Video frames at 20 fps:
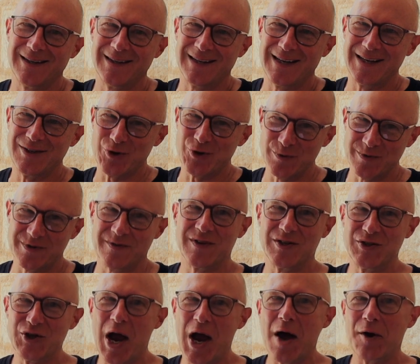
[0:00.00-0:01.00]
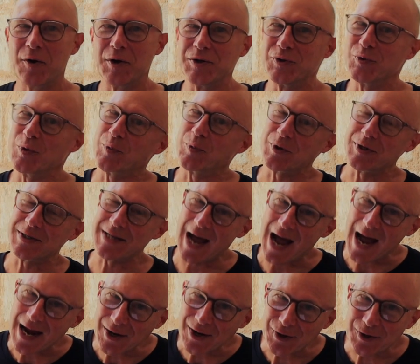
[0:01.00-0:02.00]
in terms of a challenge when we're
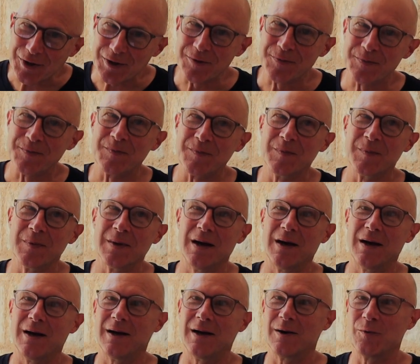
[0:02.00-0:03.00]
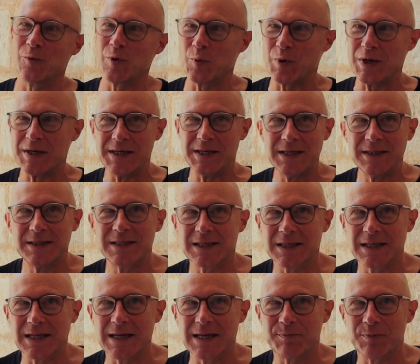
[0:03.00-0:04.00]
tired, when we need
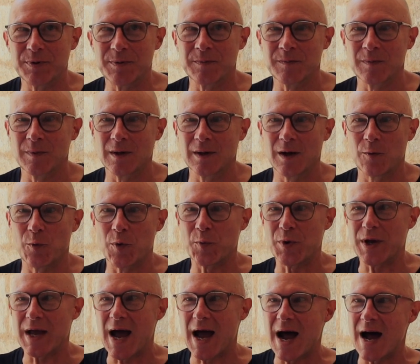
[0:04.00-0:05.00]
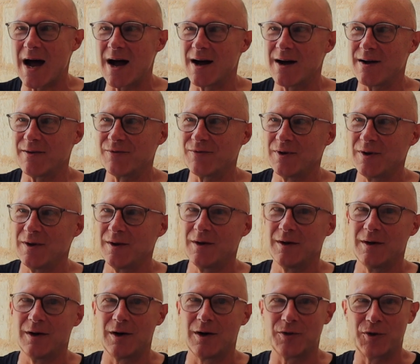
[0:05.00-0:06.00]
sleep, when we have
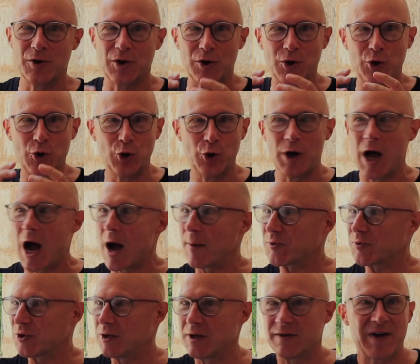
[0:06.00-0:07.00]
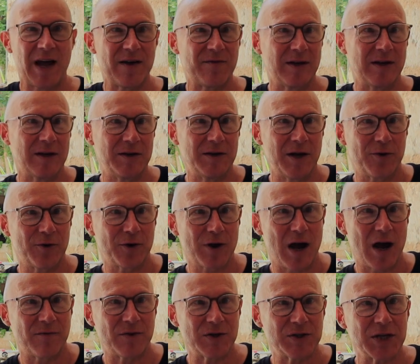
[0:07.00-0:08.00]
the good option of having another
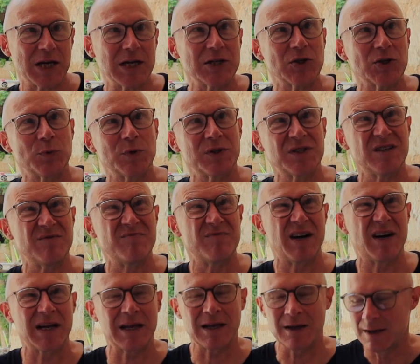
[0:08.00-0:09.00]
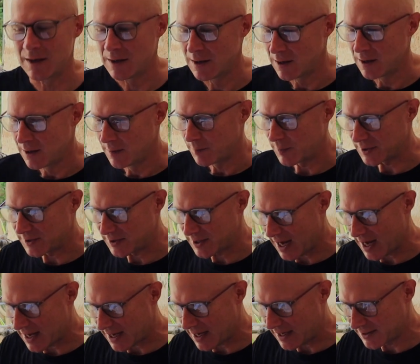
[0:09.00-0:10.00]
conversation with somebody, but
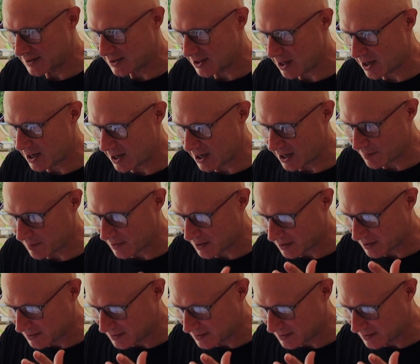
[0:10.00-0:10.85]
taking time in a